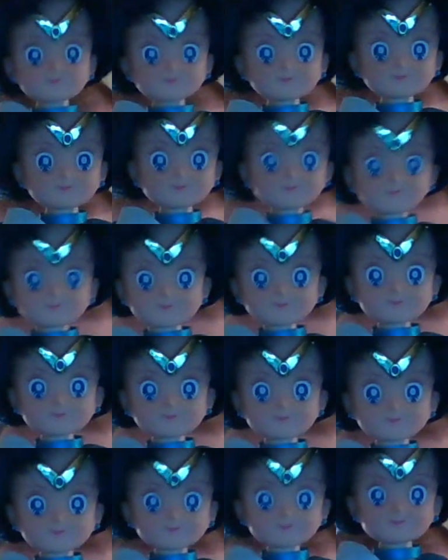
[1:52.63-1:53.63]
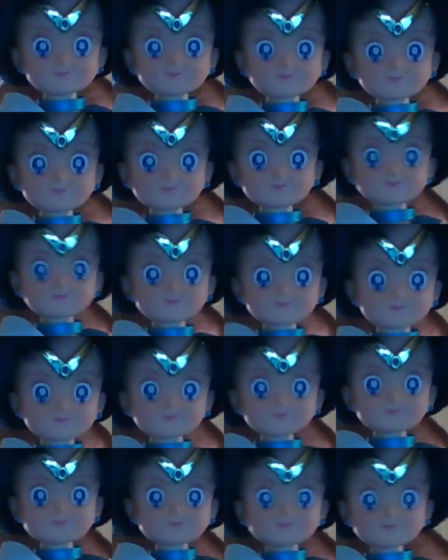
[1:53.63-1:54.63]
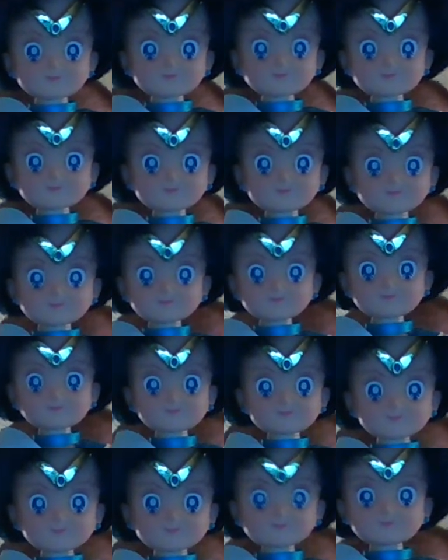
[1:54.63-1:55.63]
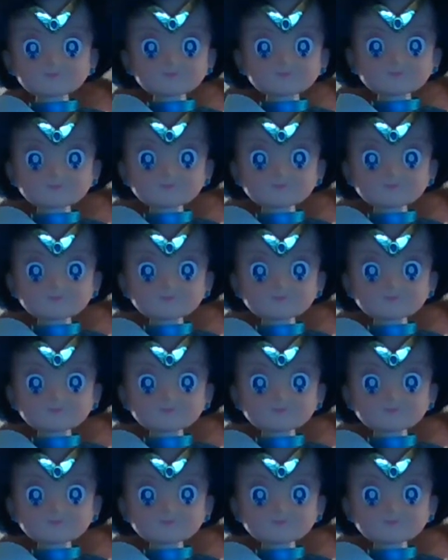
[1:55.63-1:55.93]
was, it did not help at all, you know.